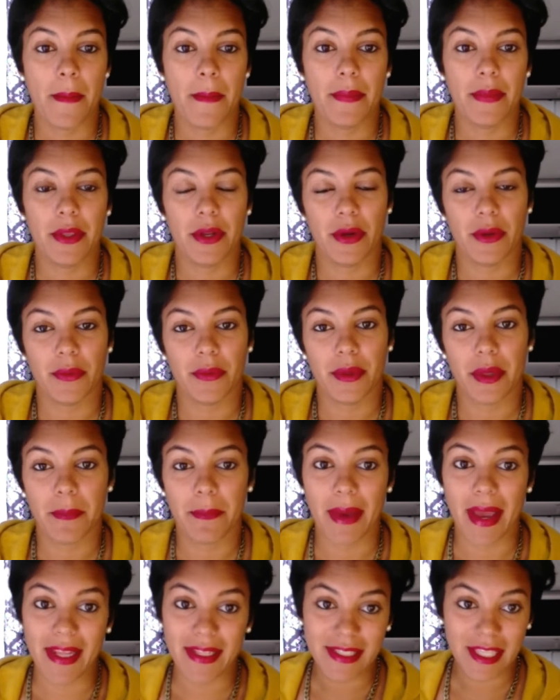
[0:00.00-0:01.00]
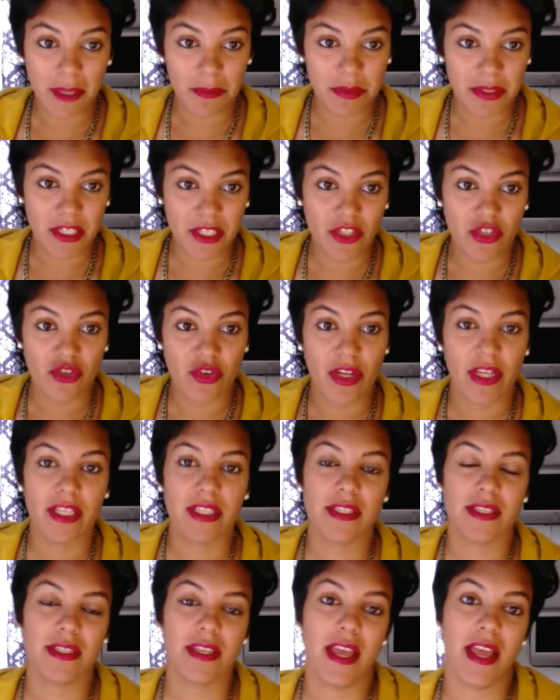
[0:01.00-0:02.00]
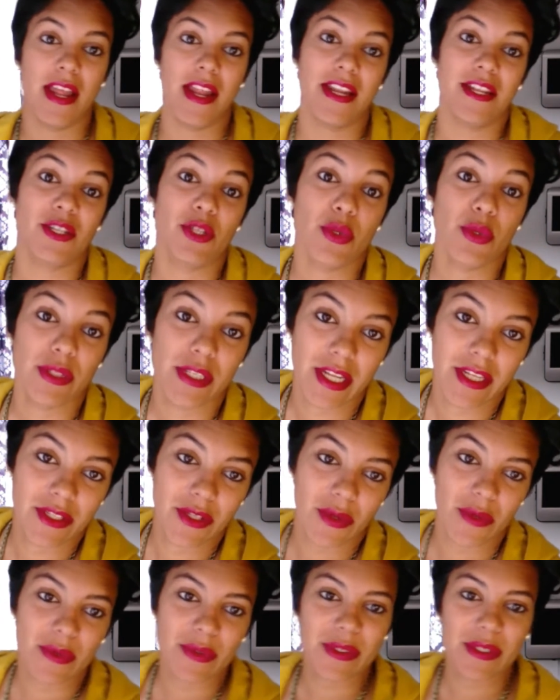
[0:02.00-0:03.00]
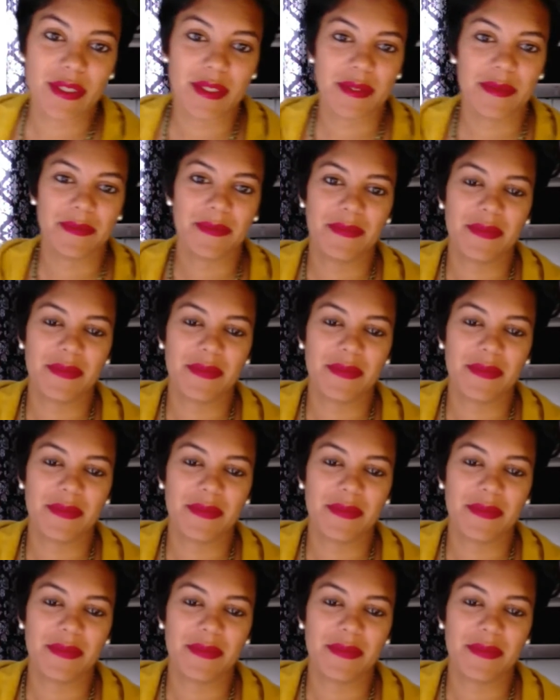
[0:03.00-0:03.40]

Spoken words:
and my tips and tricks and do's and don'ts.